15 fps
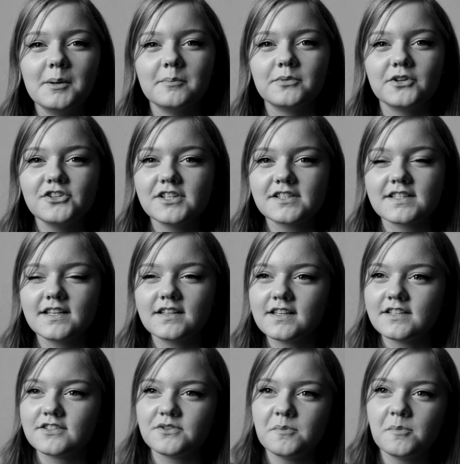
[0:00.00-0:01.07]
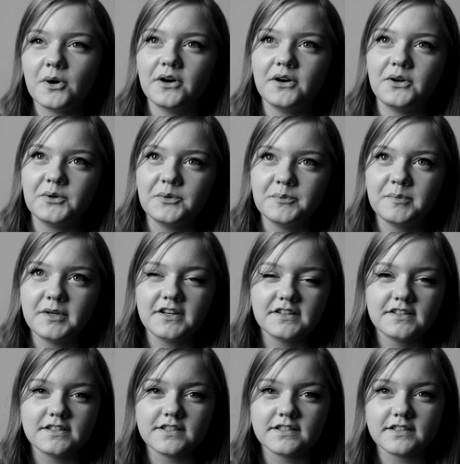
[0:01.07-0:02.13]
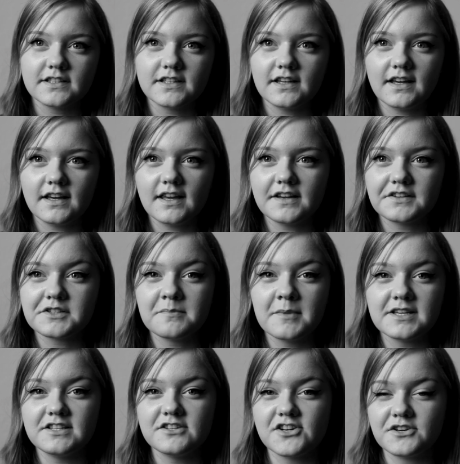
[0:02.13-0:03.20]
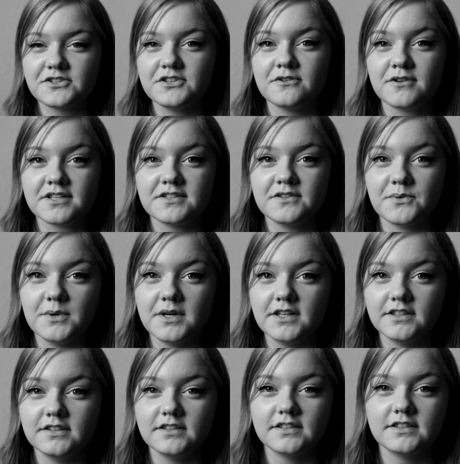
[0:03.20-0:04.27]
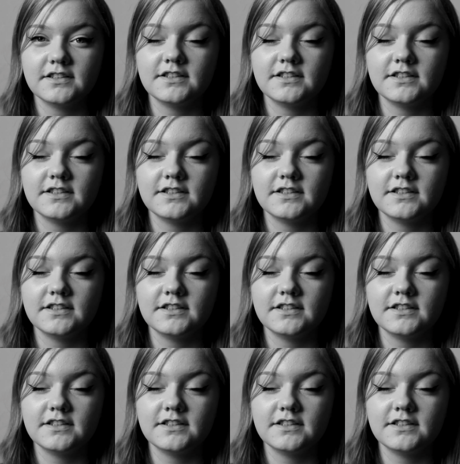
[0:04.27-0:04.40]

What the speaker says: Projects like these are important because it gets the message out to the rest of the world